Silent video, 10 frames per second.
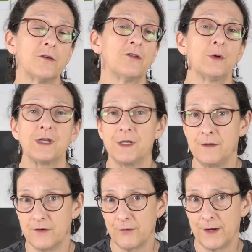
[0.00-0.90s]
so I'll switch to
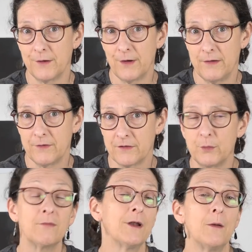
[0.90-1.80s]
integrated graphics.
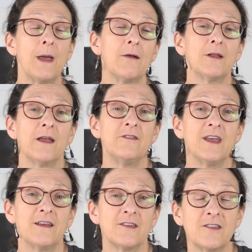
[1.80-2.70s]
We run our battery life
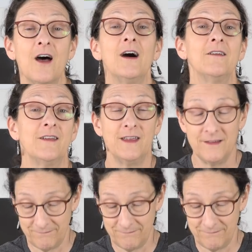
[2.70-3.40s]
tests on